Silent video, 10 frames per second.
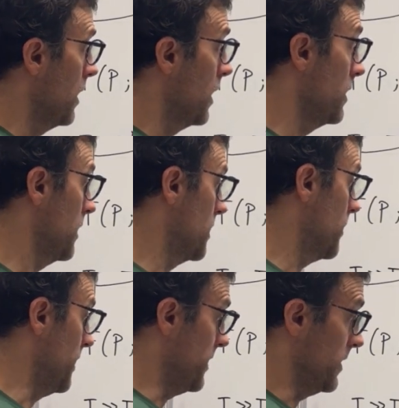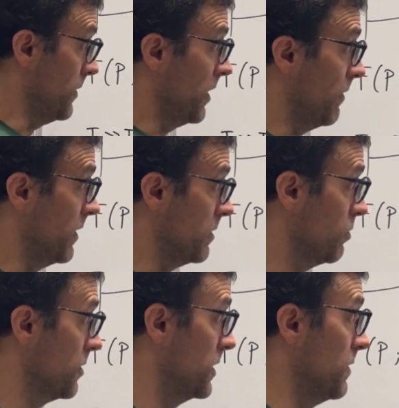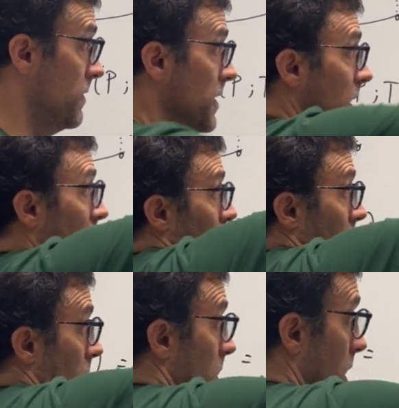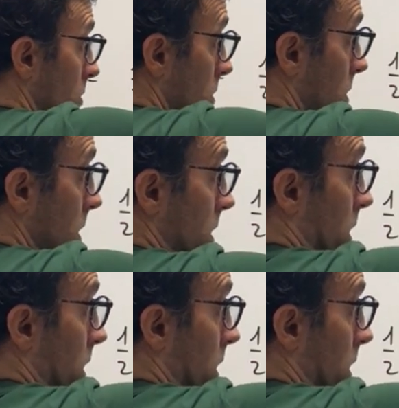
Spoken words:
And then it's very easy. If alpha is positive, then I have to come down, and